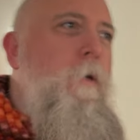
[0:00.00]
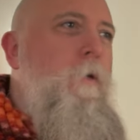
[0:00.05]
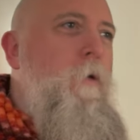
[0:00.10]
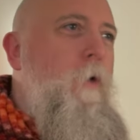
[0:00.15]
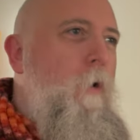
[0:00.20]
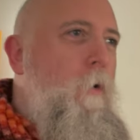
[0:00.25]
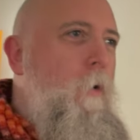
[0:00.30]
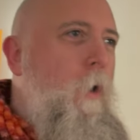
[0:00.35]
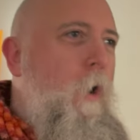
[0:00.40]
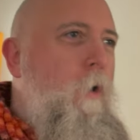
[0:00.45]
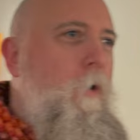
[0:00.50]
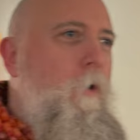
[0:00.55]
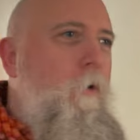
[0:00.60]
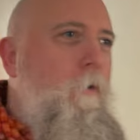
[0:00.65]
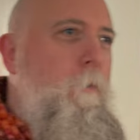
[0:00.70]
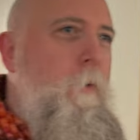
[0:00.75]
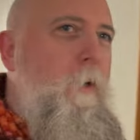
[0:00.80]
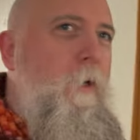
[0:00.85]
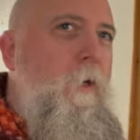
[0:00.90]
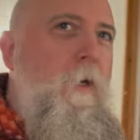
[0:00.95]
go
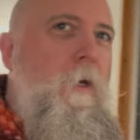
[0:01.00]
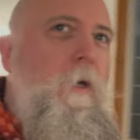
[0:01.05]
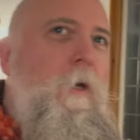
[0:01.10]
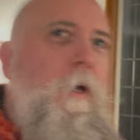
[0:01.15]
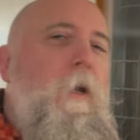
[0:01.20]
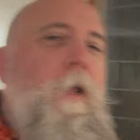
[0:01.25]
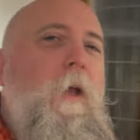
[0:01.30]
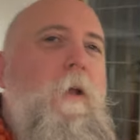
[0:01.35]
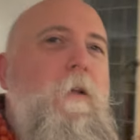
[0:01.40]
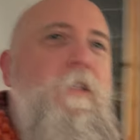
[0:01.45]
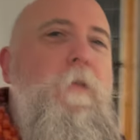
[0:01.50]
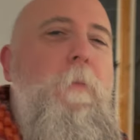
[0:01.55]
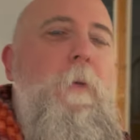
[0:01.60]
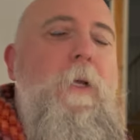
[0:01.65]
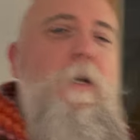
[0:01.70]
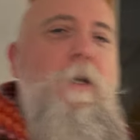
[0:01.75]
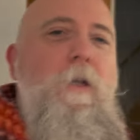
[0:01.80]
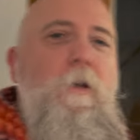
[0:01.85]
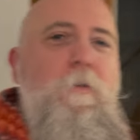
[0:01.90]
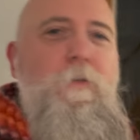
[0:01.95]
home, and have
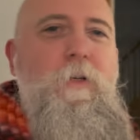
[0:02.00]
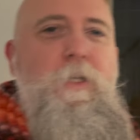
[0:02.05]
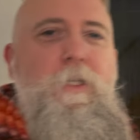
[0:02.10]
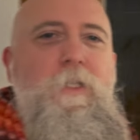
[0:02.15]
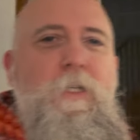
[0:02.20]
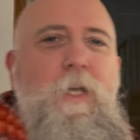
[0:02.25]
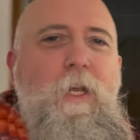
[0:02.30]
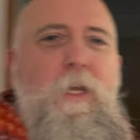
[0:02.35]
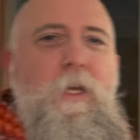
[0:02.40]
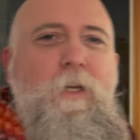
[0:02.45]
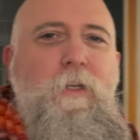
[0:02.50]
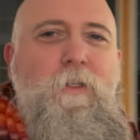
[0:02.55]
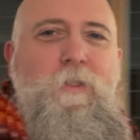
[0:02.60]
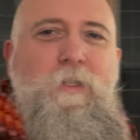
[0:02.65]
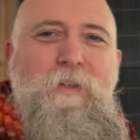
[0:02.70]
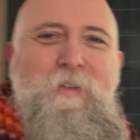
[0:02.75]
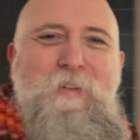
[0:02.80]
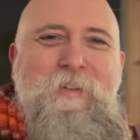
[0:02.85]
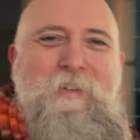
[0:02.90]
something lovely to eat.